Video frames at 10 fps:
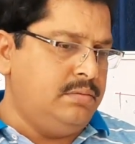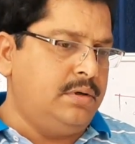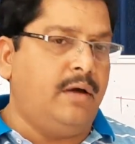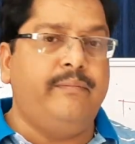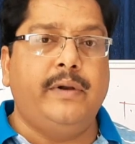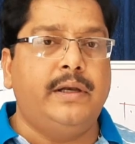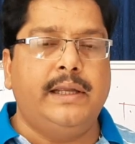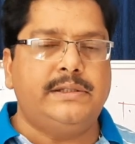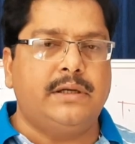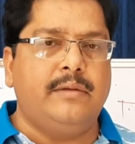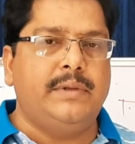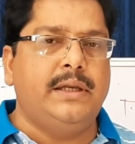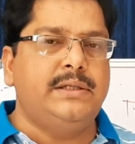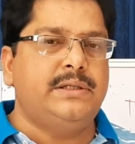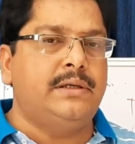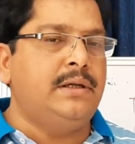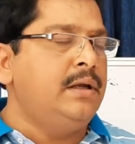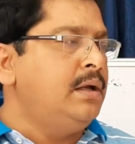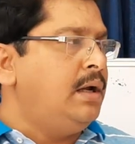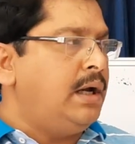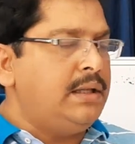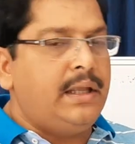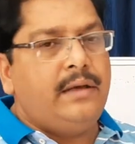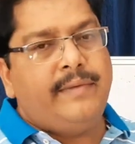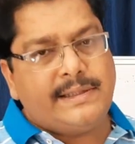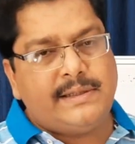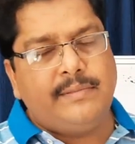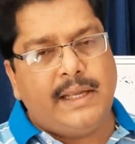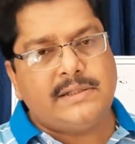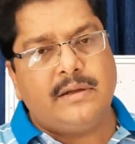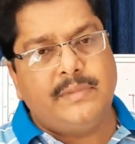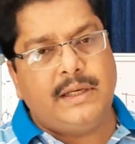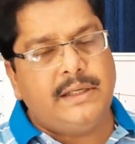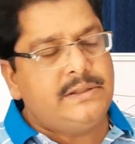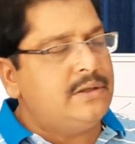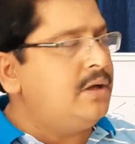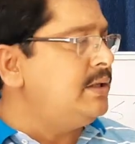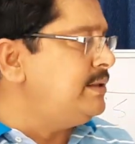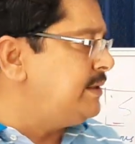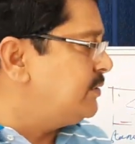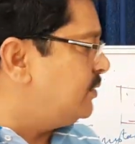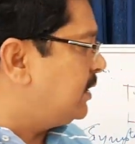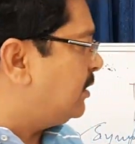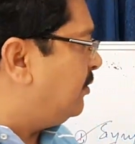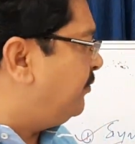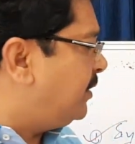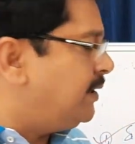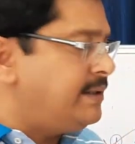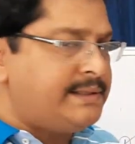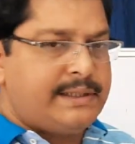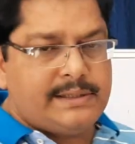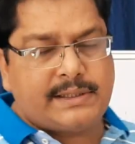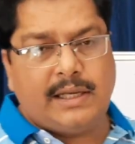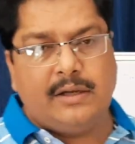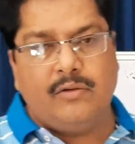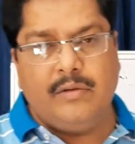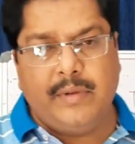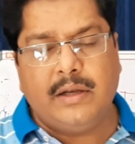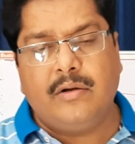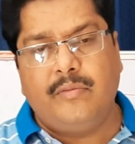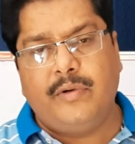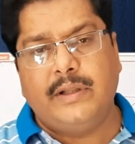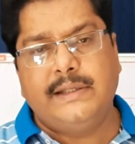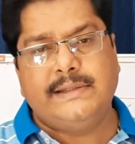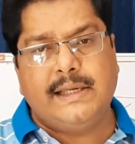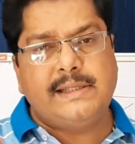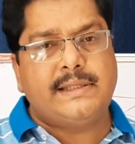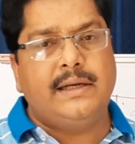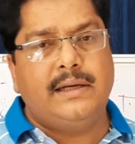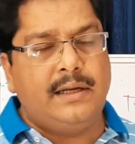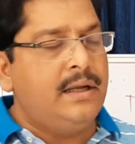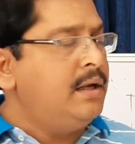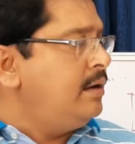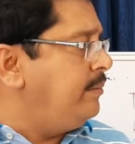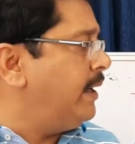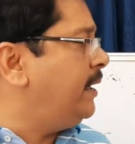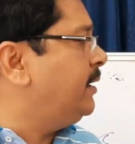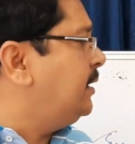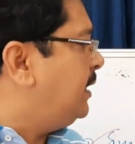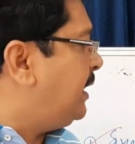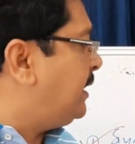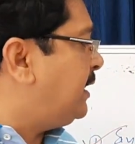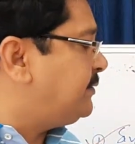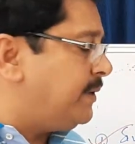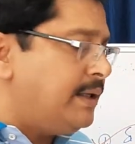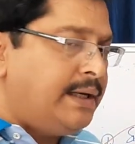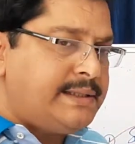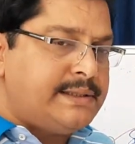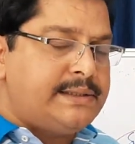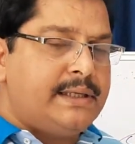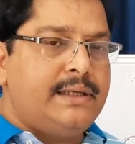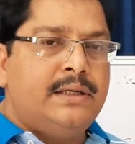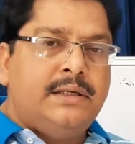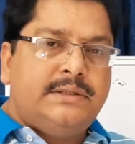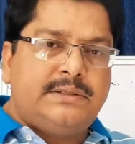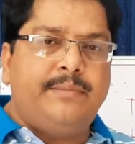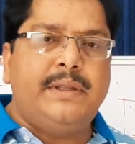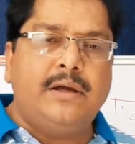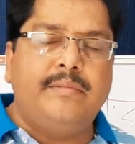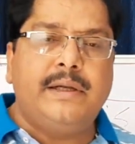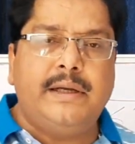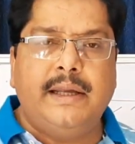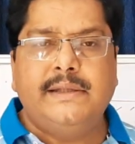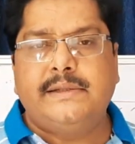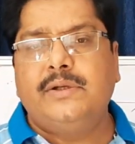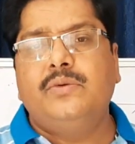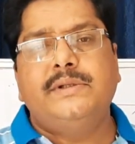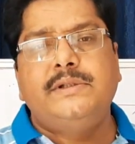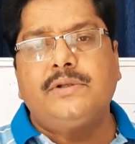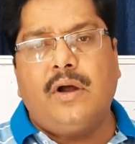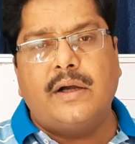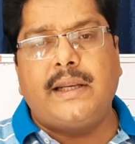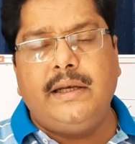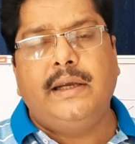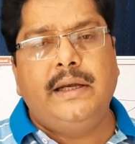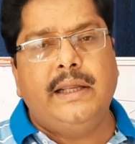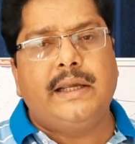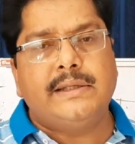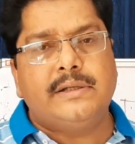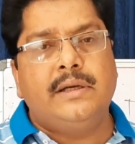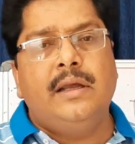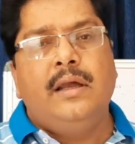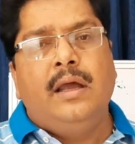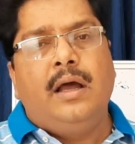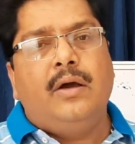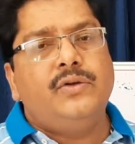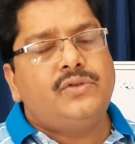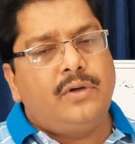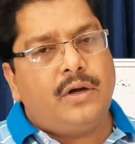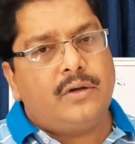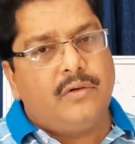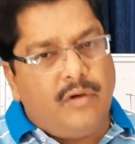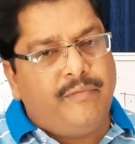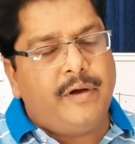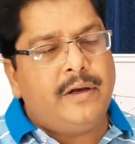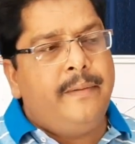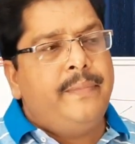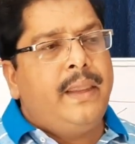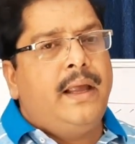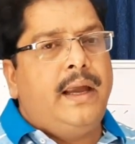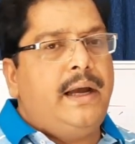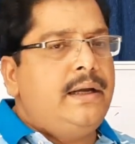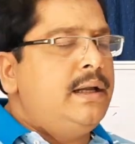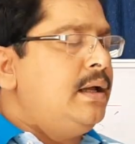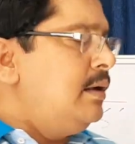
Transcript: Doppler nature of the lesion and the invasiveness of the lesion. All these things we can go for this. CT scanning, we may go for the chest and brain as for the necessity. Something of the DNC which is not an indication, we should not go for. And